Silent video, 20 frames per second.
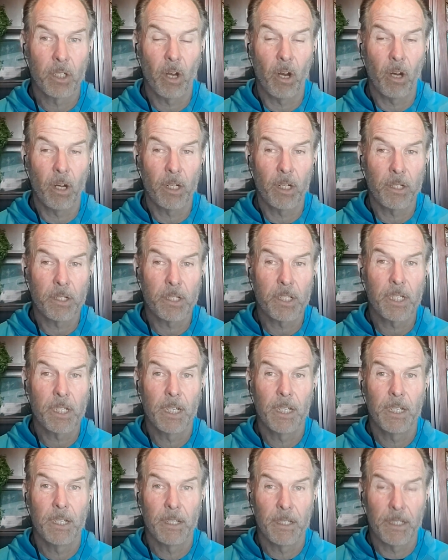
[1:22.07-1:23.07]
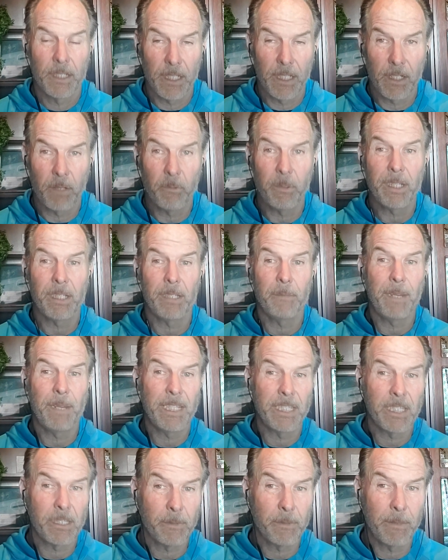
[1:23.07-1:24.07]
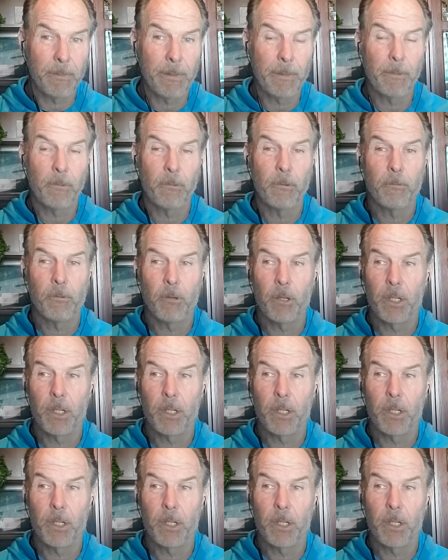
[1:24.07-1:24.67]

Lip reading: cars on a weekly basis. I mean, people were